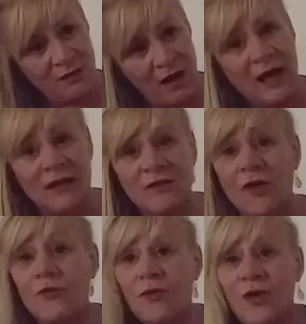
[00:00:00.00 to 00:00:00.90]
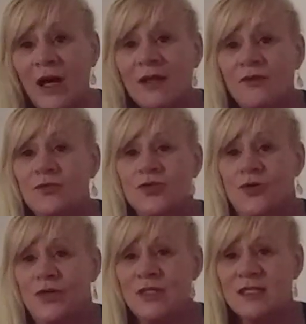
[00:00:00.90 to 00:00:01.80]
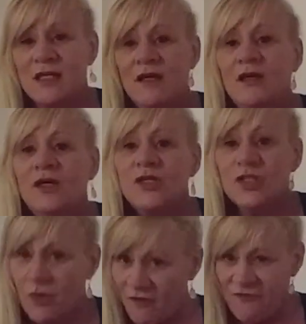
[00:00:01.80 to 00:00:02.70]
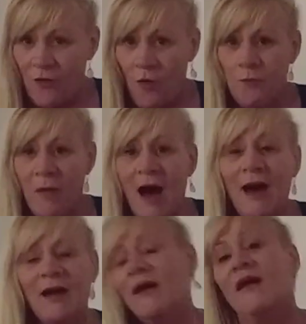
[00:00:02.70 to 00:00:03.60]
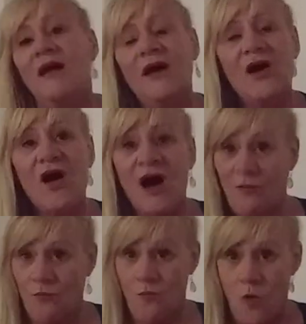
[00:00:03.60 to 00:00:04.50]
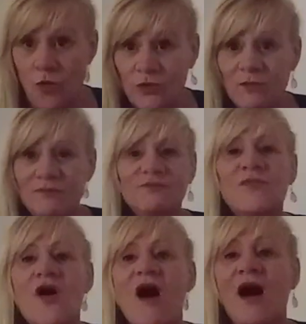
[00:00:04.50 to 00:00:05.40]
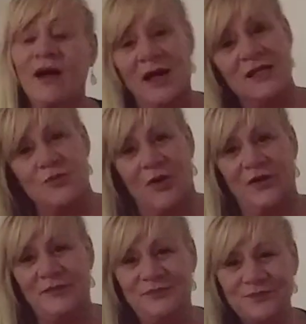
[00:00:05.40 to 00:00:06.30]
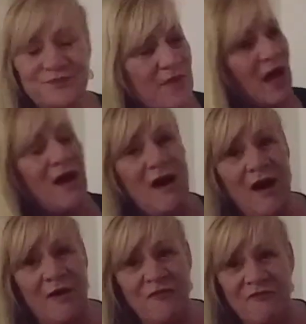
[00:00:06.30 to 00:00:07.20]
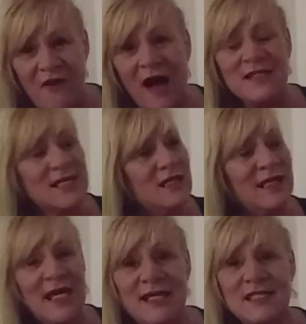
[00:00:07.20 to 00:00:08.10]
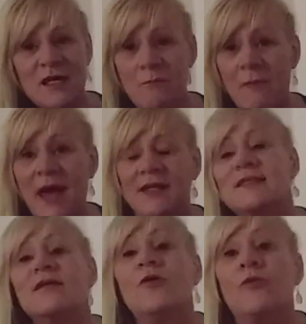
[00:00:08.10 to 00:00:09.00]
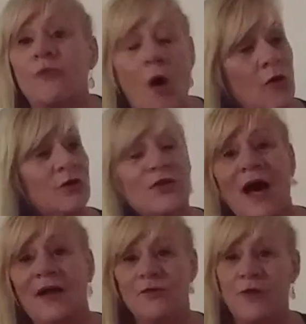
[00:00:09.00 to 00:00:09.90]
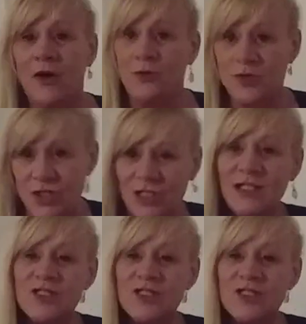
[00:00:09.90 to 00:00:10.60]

I had no choice. So I fought back and won. And guess what? A fat git mate come rocking down the road, Sheila